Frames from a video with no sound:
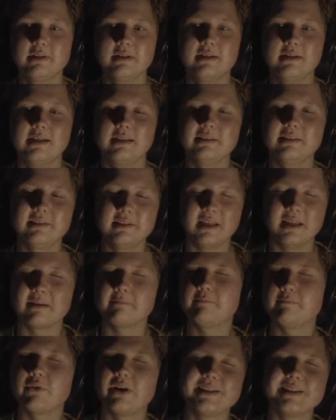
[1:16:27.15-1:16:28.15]
a little like
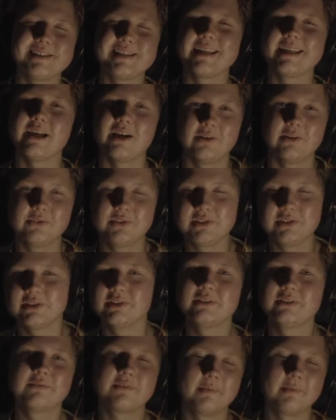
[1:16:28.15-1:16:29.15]
branching out
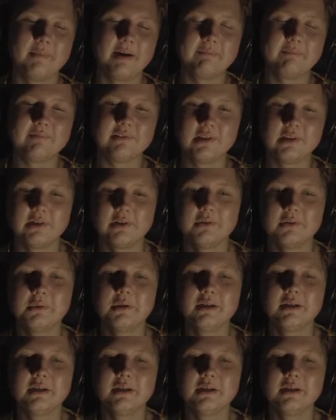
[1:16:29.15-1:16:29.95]
from memflow.